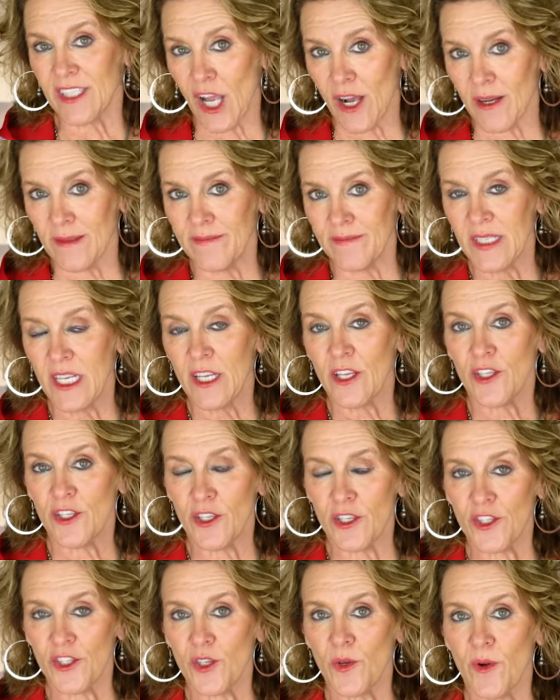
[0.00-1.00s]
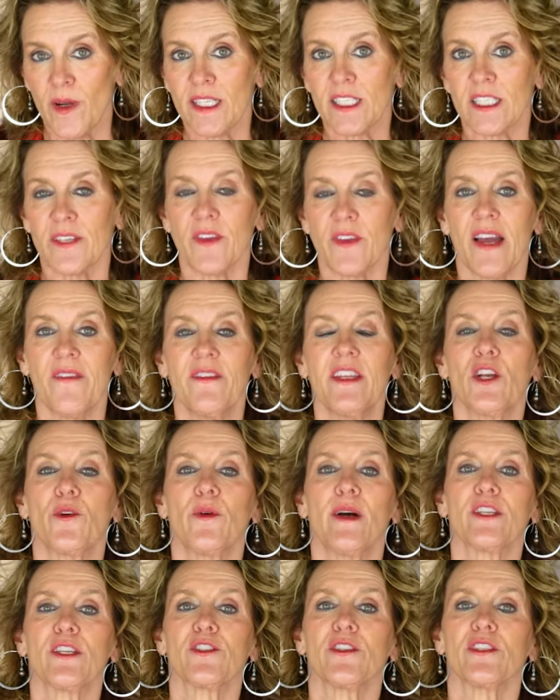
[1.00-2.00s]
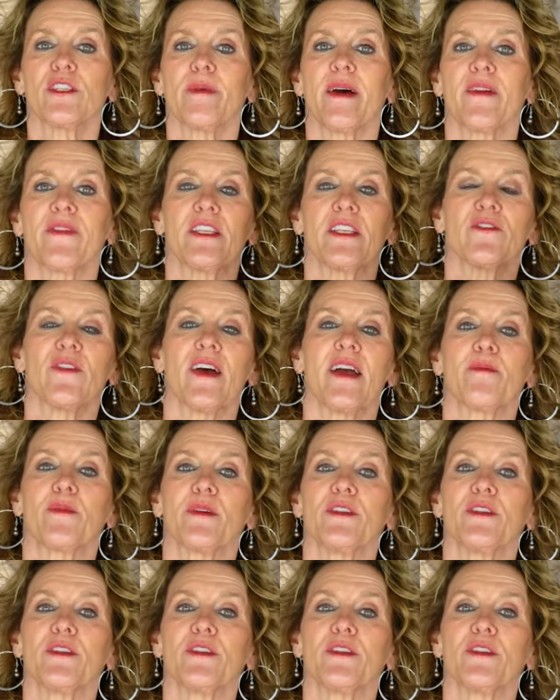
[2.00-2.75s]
So your choice. If you have any questions about these 5